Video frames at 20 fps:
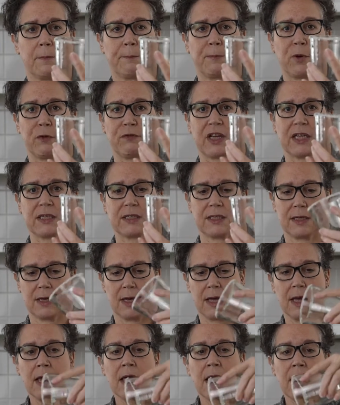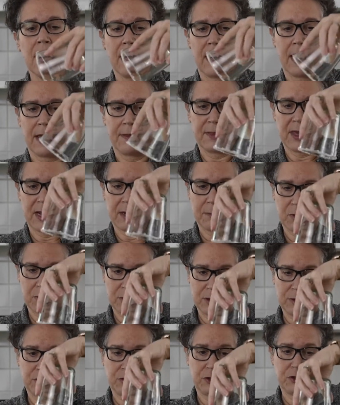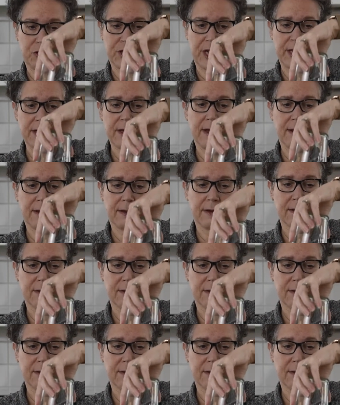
Perfect. And then I'm going to shake